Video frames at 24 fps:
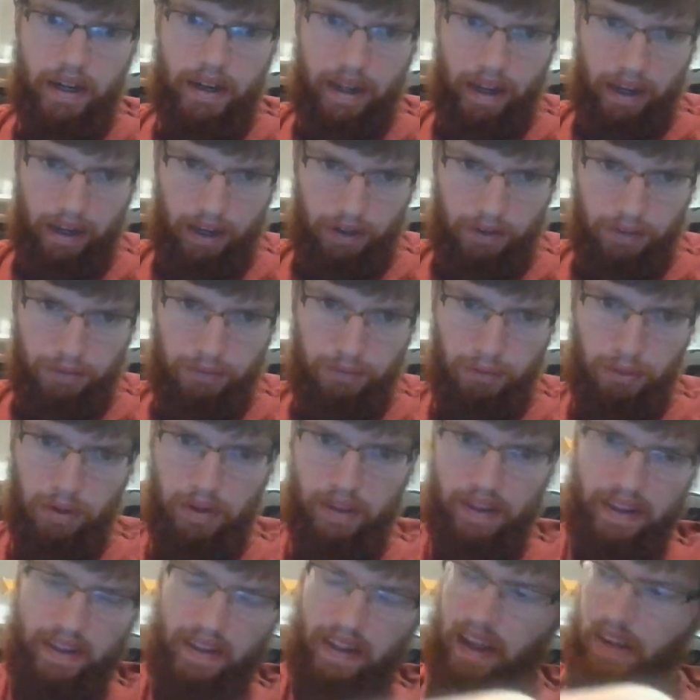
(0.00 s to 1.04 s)
Now
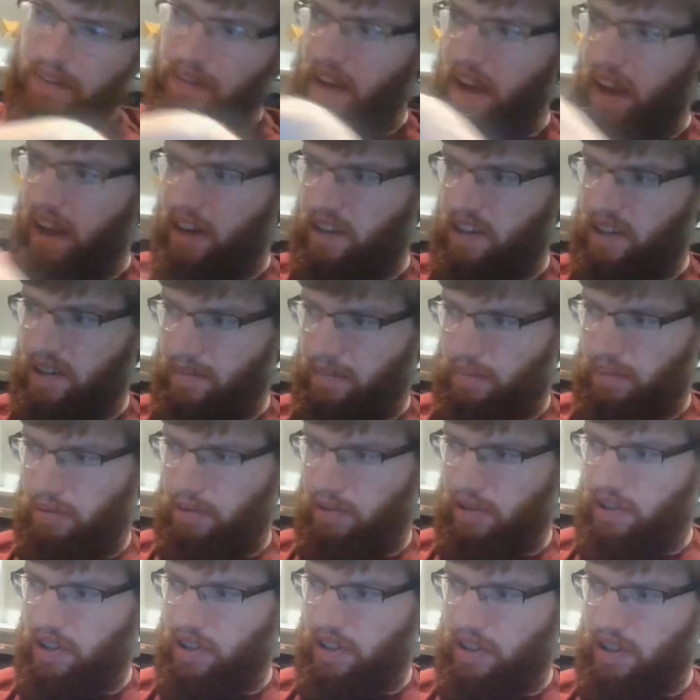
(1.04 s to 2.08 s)
for the live action
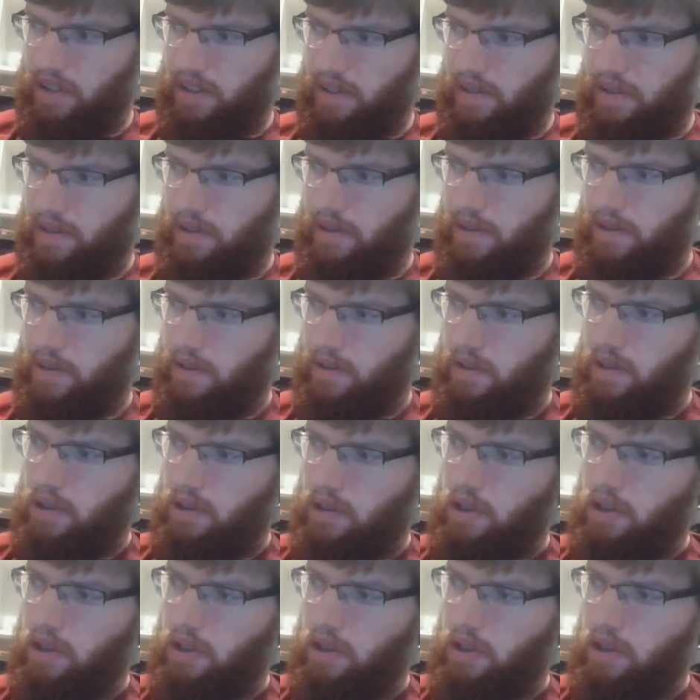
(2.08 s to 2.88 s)
portions.